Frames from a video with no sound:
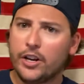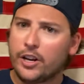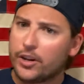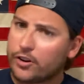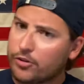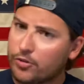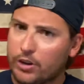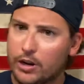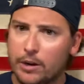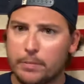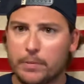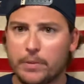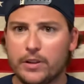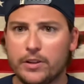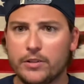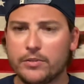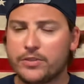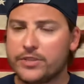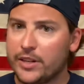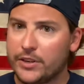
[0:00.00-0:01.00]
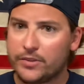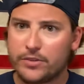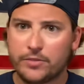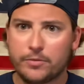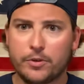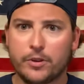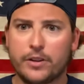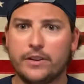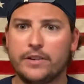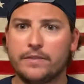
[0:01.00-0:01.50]
Garoppolo, say what you
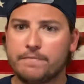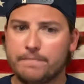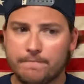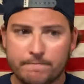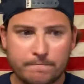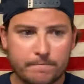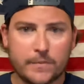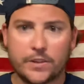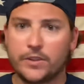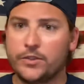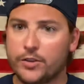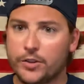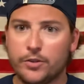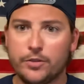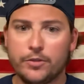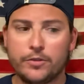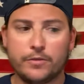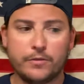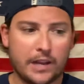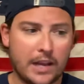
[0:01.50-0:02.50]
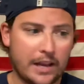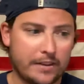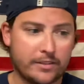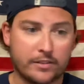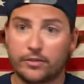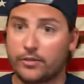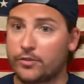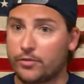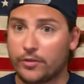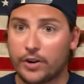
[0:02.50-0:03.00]
want, the dude has a
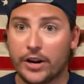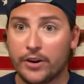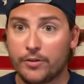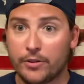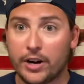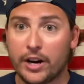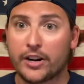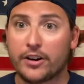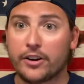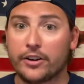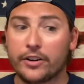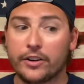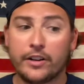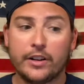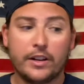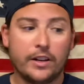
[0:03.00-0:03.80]
great record,